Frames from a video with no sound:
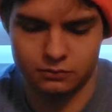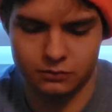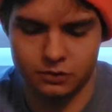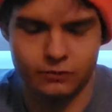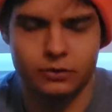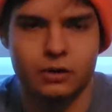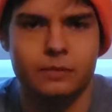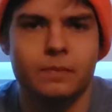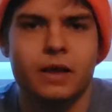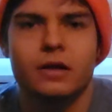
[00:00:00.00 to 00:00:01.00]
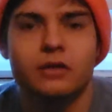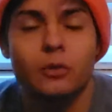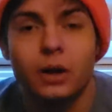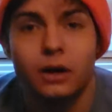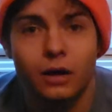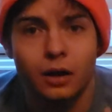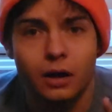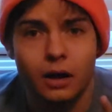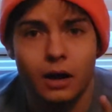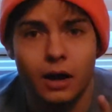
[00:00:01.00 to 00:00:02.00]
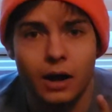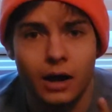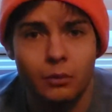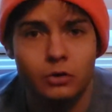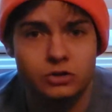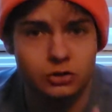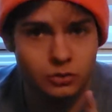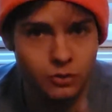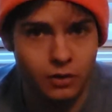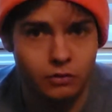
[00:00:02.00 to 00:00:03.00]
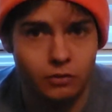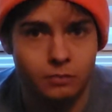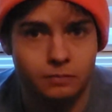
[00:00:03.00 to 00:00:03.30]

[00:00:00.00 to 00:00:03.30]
I forget. Tell you what, I want you to do this.